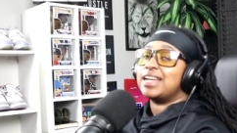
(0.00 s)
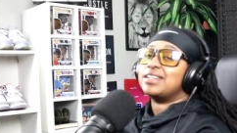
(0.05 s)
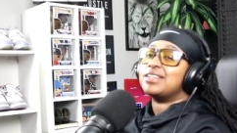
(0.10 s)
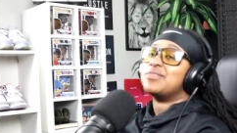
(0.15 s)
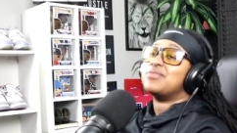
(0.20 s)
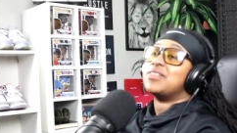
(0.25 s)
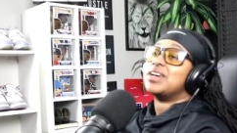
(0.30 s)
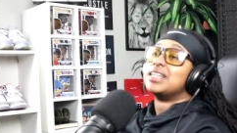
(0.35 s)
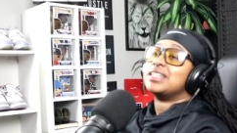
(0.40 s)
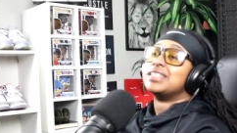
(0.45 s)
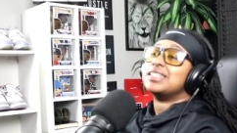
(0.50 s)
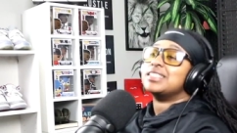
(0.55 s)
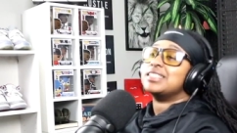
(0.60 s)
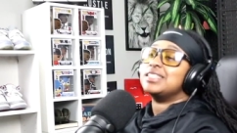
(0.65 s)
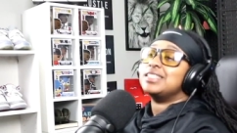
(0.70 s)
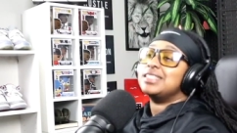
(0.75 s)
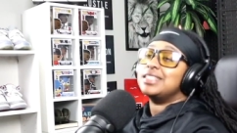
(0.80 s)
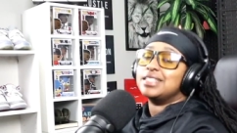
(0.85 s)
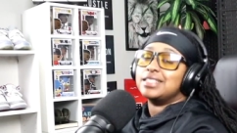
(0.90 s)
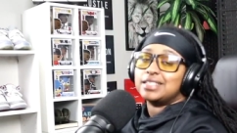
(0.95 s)
the fact that
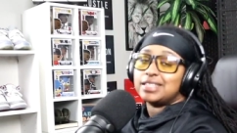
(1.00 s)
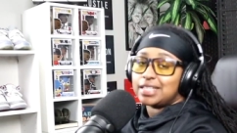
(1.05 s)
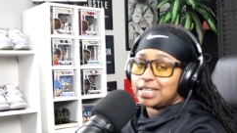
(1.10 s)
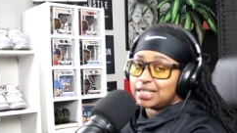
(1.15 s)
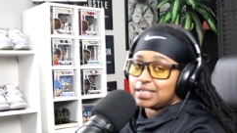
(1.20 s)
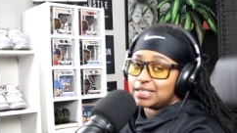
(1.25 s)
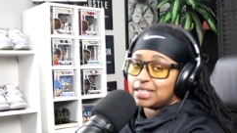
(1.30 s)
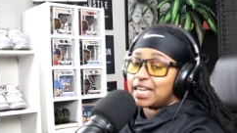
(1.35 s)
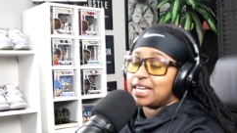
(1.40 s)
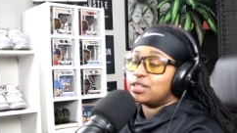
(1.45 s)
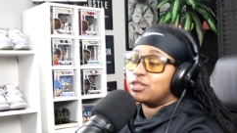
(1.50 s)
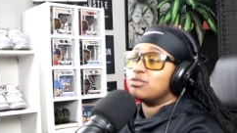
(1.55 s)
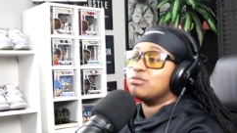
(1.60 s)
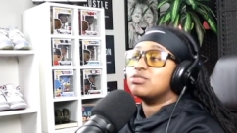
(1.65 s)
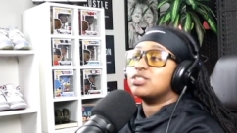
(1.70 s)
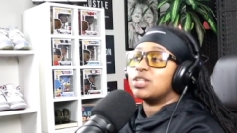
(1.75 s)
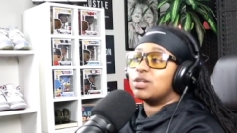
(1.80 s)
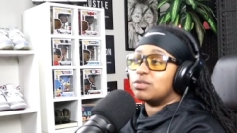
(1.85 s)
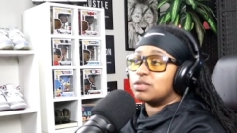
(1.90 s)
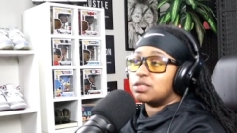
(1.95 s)
she didn't think like you
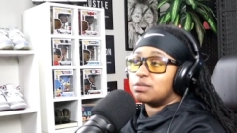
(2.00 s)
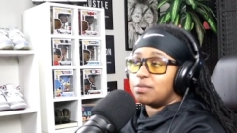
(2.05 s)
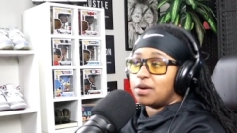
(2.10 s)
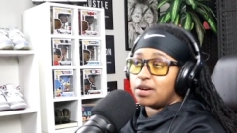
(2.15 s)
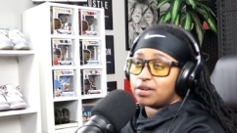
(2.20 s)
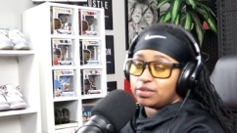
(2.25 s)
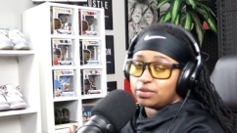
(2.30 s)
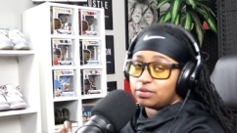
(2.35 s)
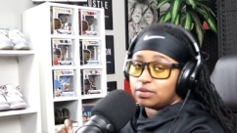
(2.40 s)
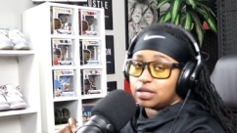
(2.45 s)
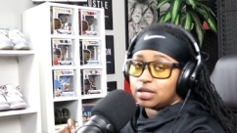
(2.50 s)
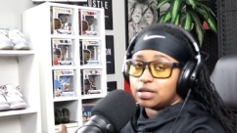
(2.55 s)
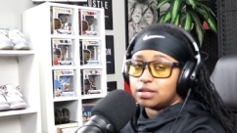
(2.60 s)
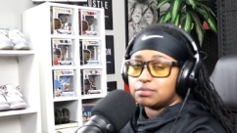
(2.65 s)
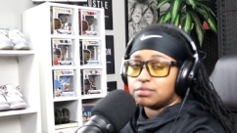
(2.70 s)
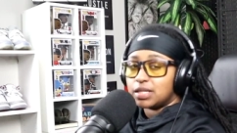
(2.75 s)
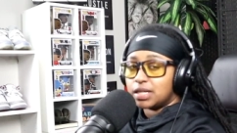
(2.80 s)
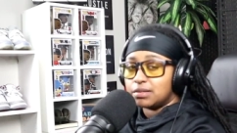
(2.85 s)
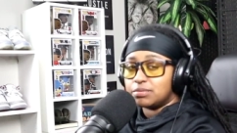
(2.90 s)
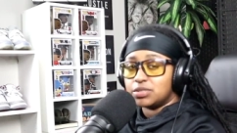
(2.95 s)
so smart, you
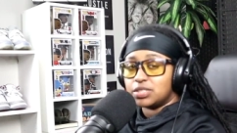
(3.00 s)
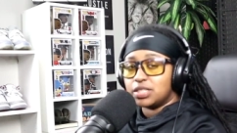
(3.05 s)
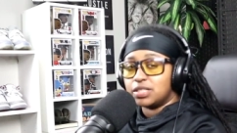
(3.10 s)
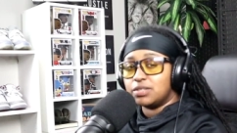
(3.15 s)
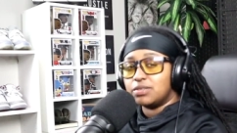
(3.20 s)
dumb type shit.